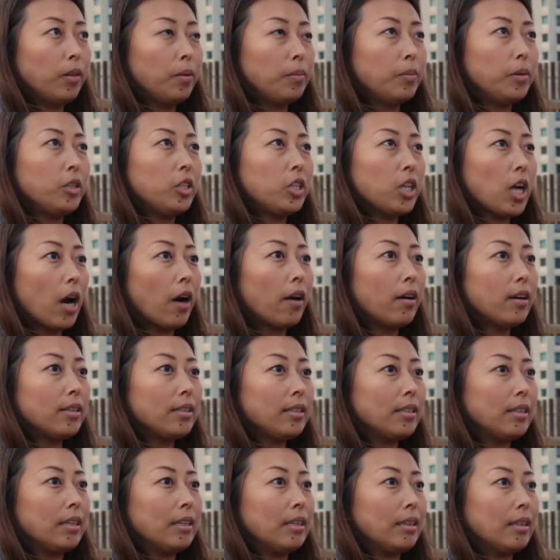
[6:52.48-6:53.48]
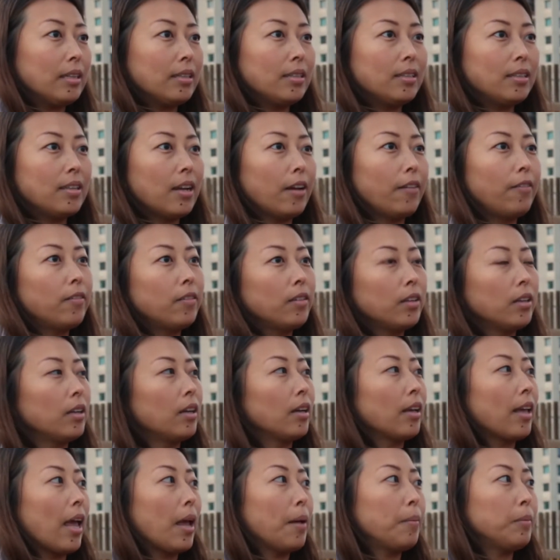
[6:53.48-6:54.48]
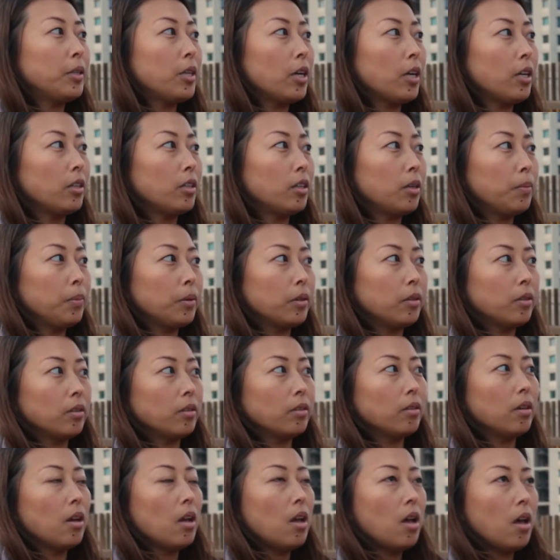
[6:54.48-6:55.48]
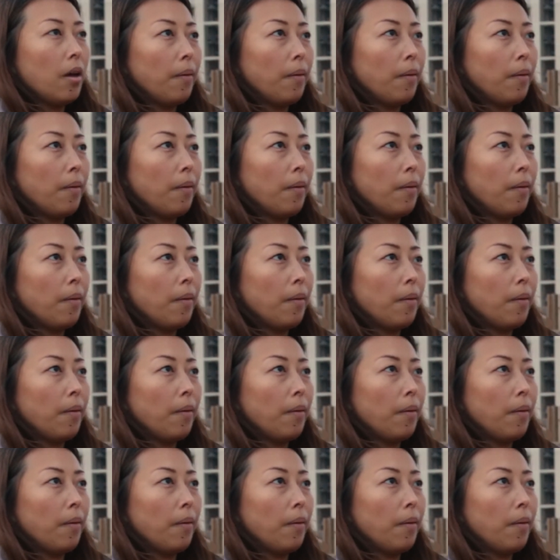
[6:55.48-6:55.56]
the majority, this is definitely a game changer because